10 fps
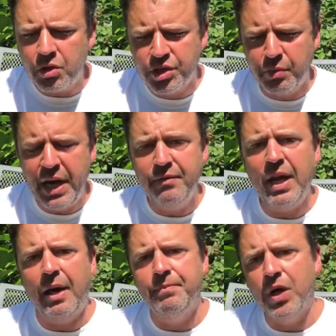So we have
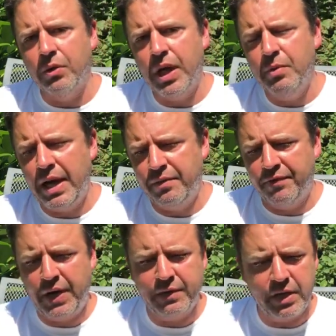that, okay? We have
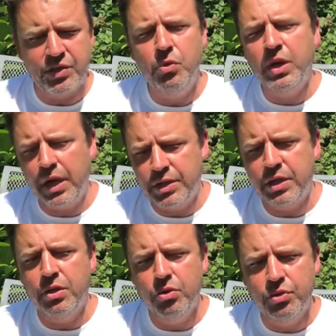the fact that it's okay
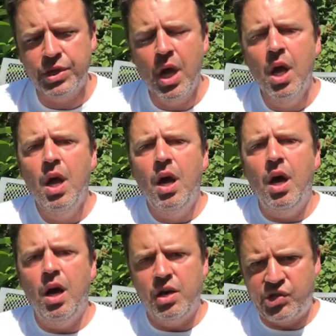to use
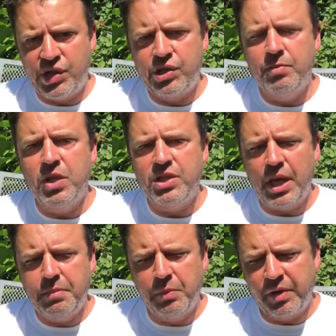a system that is
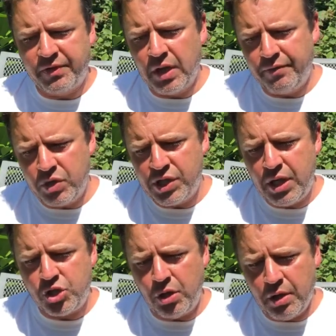capable of delivering
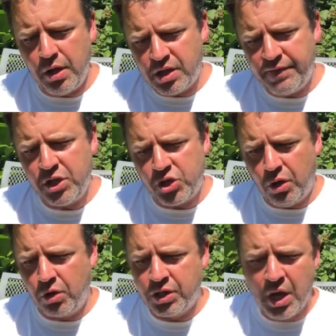severe
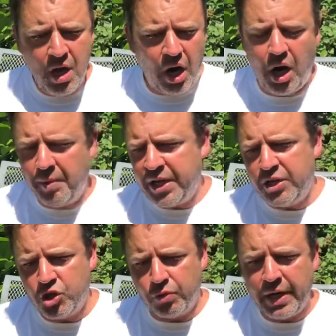shocks, harm and
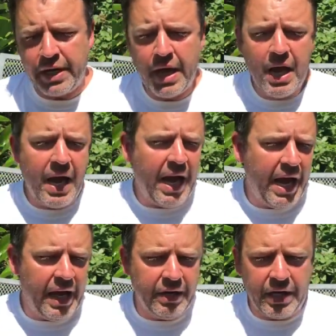injury,
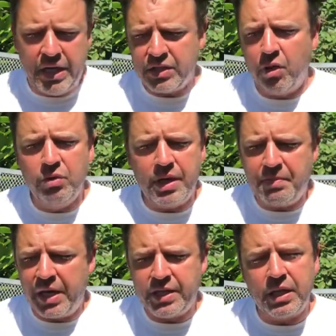and is only
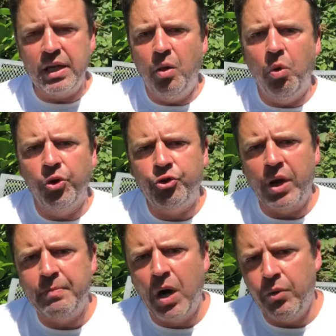basically a
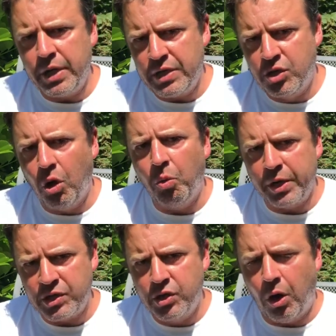one-trick pony. It's got
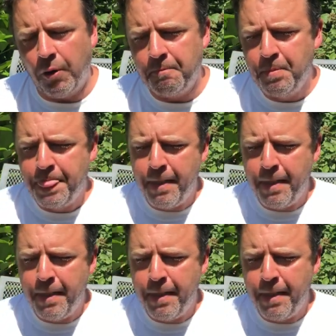what it's got.